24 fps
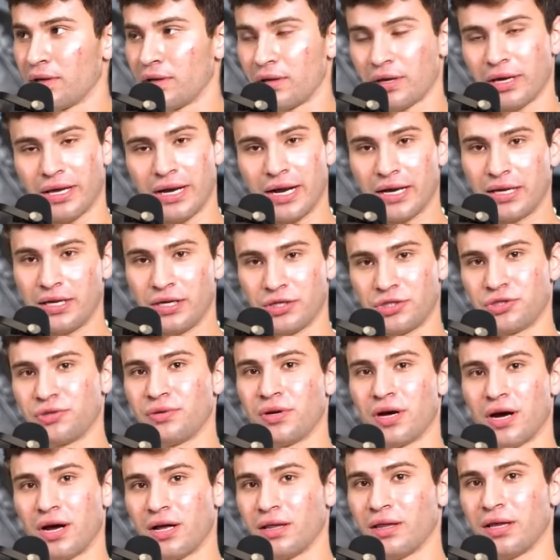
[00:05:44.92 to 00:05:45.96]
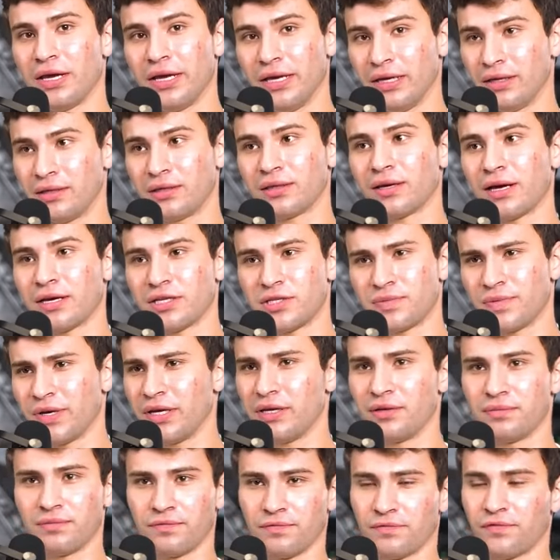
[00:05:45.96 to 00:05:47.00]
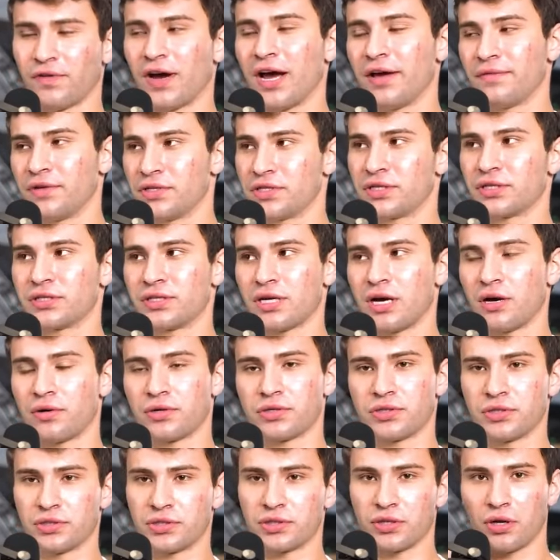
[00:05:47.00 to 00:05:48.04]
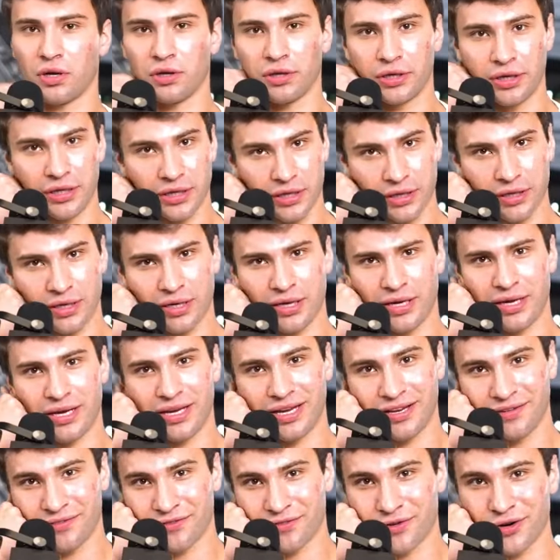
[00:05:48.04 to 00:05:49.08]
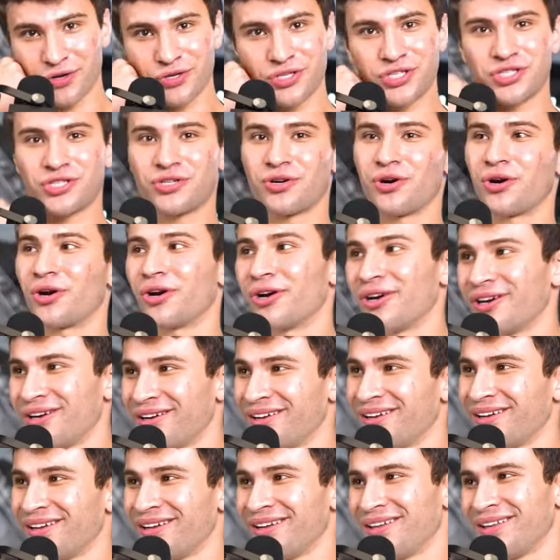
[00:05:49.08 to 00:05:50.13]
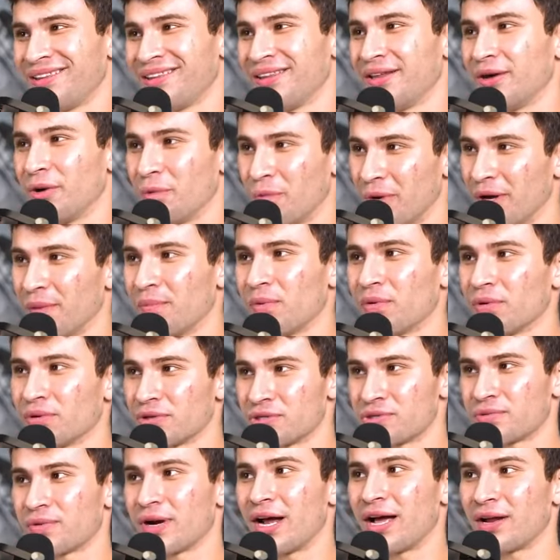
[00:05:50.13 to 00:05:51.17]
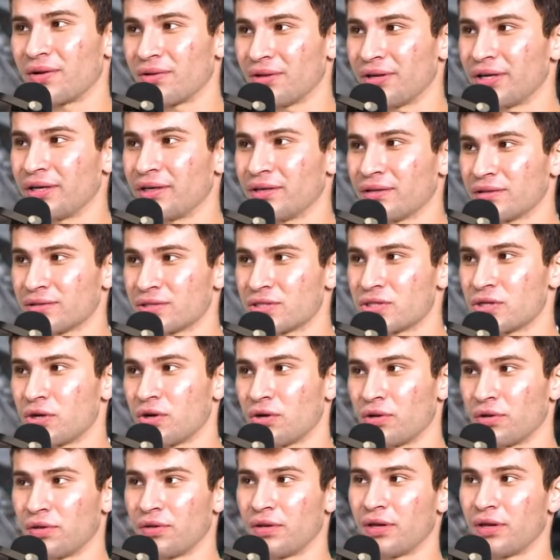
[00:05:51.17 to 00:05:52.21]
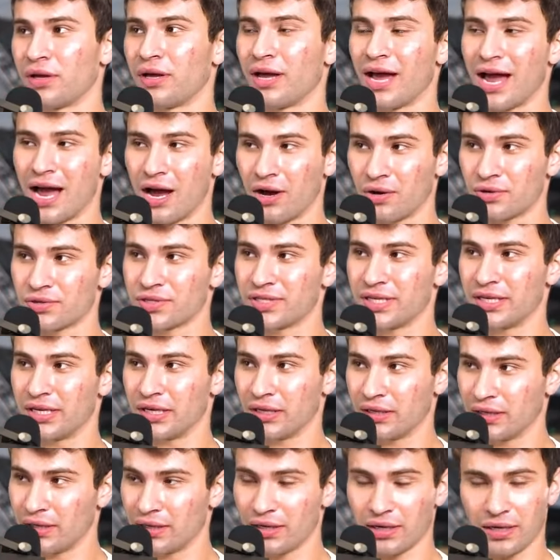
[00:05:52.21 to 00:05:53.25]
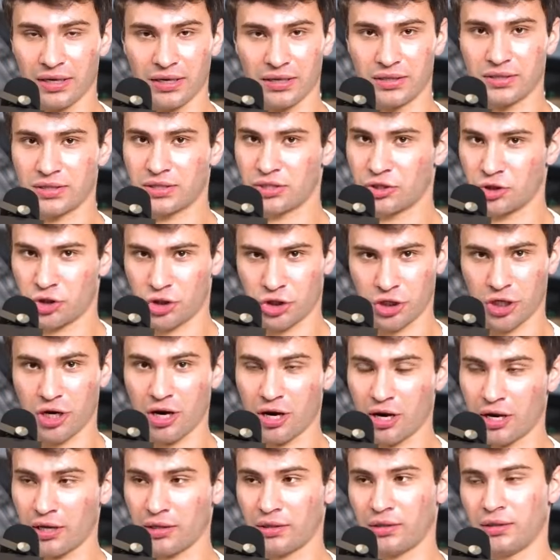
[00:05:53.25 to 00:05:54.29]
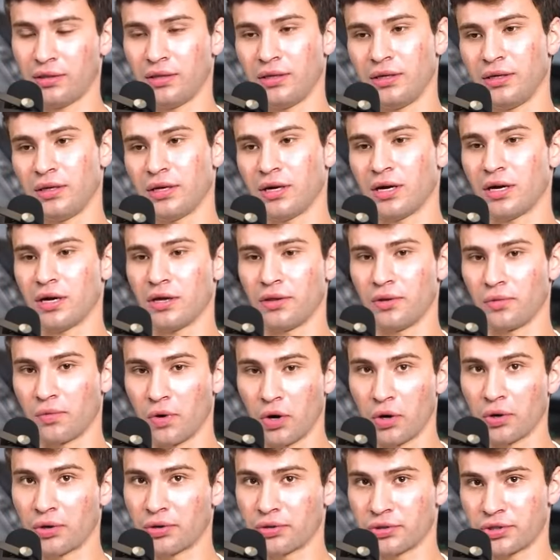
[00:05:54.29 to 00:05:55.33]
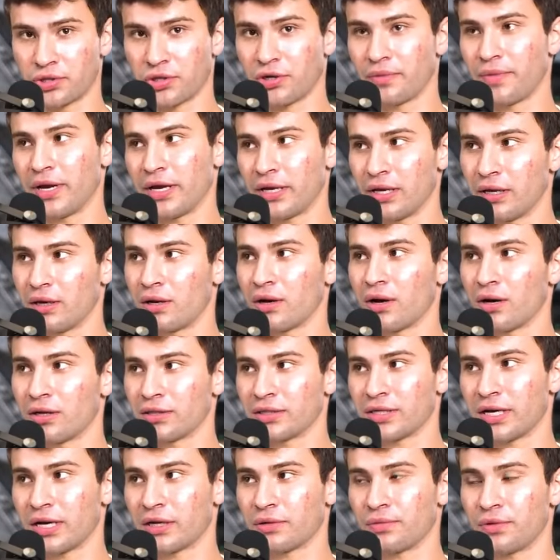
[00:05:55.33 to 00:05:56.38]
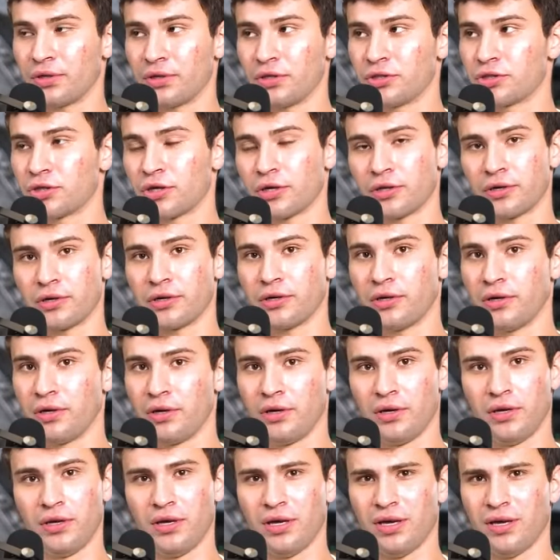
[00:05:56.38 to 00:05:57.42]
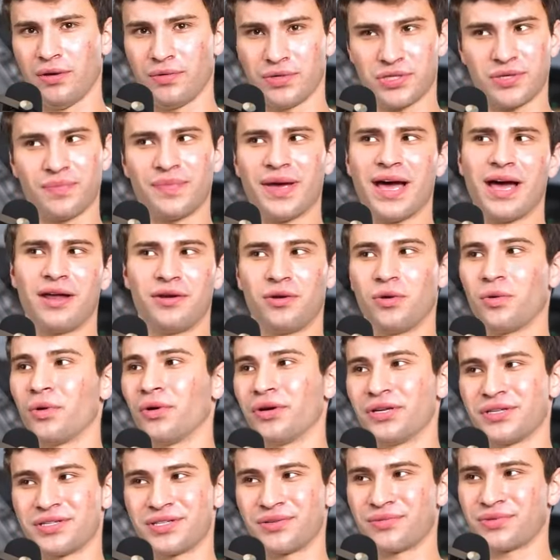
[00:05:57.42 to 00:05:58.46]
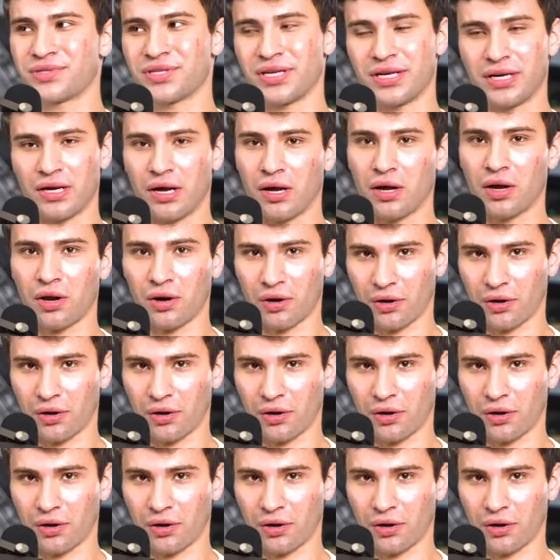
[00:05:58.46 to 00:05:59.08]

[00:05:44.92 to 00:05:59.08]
And I kid you not, like I spent five to six hours installing it. And first start, the Whipple is rattling. So oh. the housing is shot. The uh, the rotors are making contact with each other. It was a bad noise. It was like a,